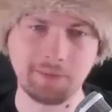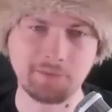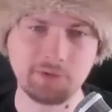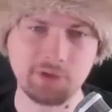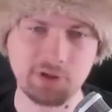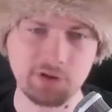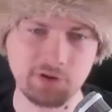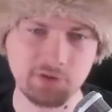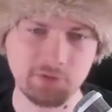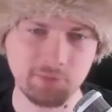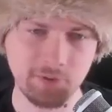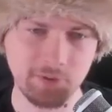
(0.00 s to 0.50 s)
I'm
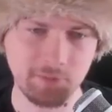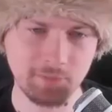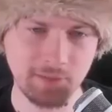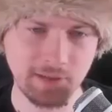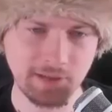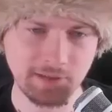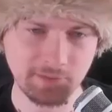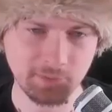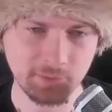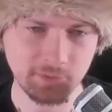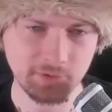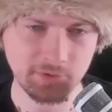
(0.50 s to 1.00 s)
changing my
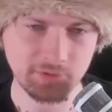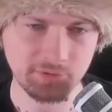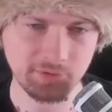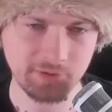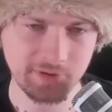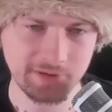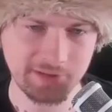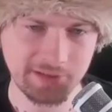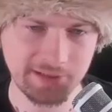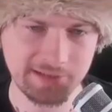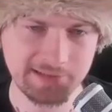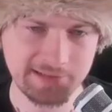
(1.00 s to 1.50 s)
mind, wanted to
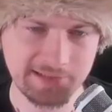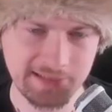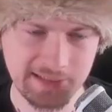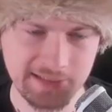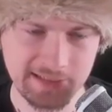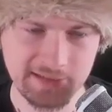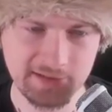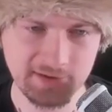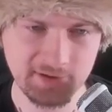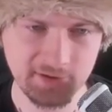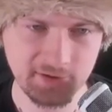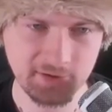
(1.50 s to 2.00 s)
attack
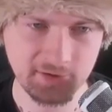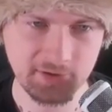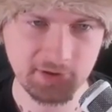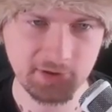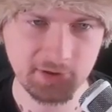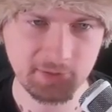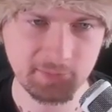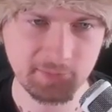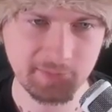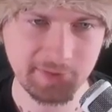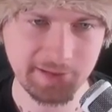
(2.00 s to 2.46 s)
Sagi Yogir,